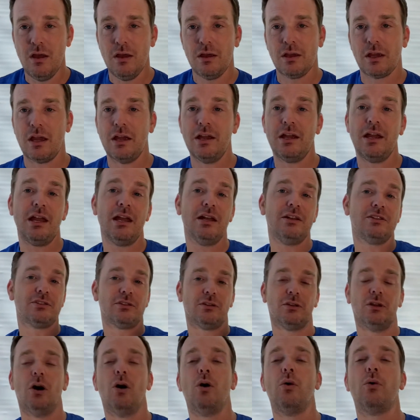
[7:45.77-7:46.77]
Okay, it's
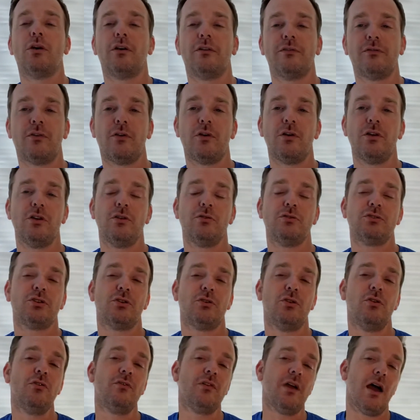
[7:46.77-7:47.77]
lower for you. So
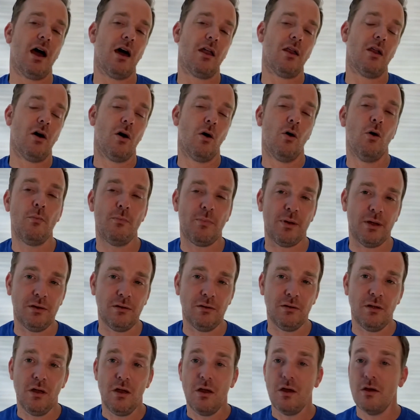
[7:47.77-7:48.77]
you got
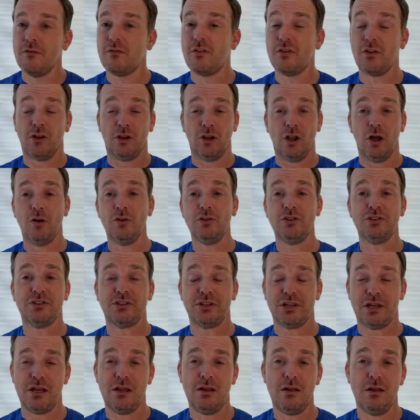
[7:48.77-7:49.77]
open for the low
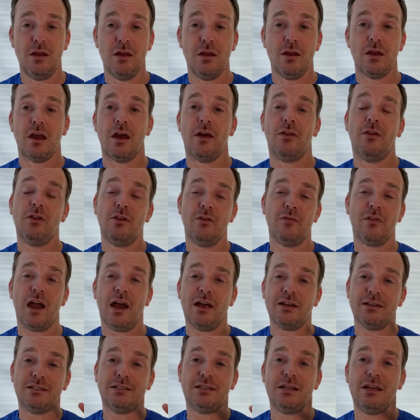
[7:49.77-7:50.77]
C, and then you've
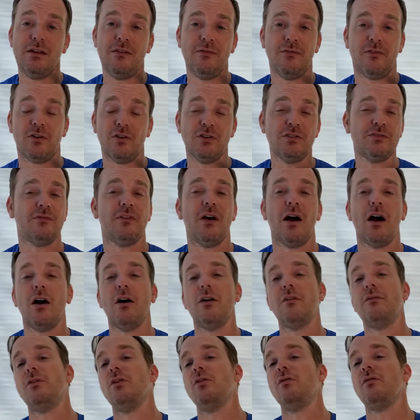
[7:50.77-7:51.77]
got D first
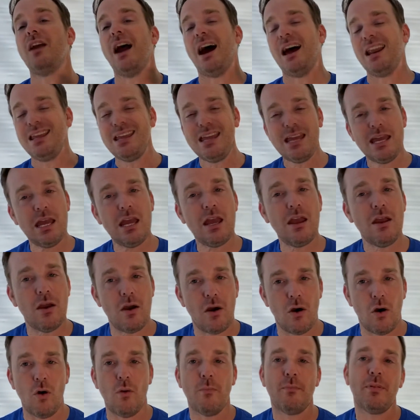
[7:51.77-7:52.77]
valve, you've got E
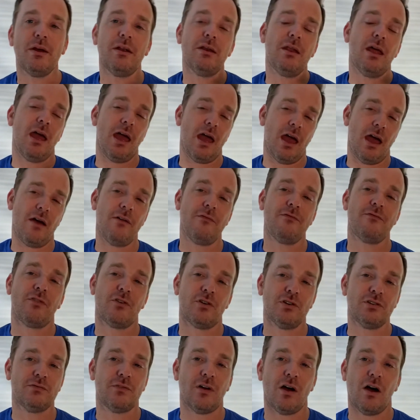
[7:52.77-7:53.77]
open, F
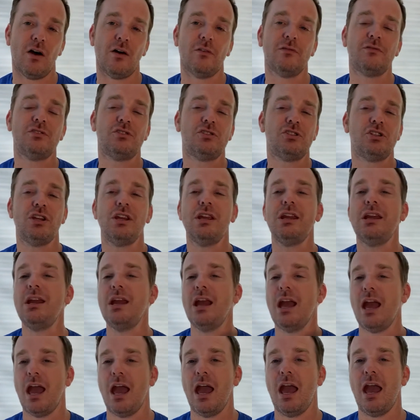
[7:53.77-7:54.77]
first valve,
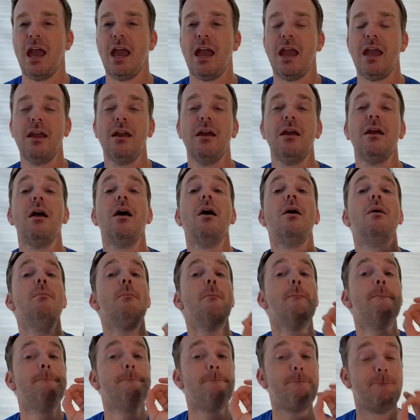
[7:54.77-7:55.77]
G, A,
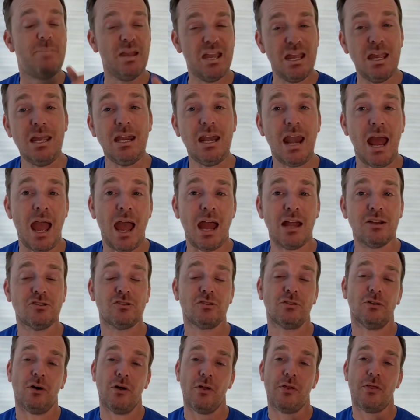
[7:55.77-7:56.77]
B
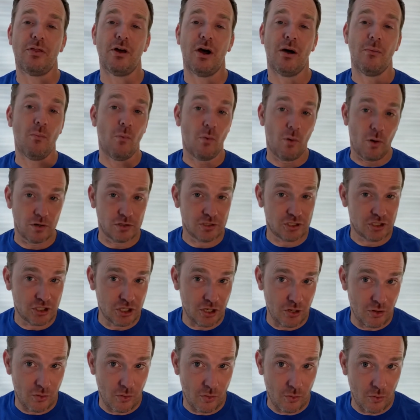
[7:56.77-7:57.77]
natural, thumb
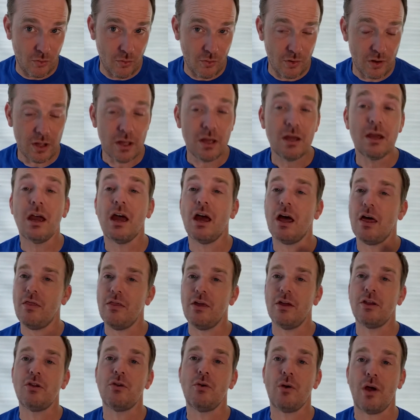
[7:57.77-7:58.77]
two, and
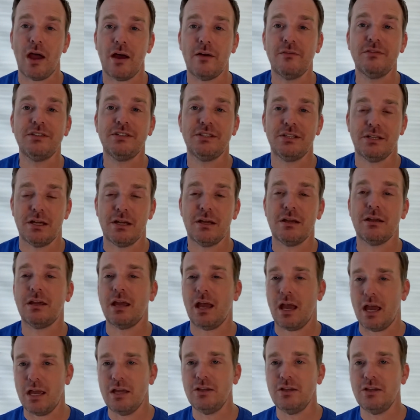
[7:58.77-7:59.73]
then you have C, okay?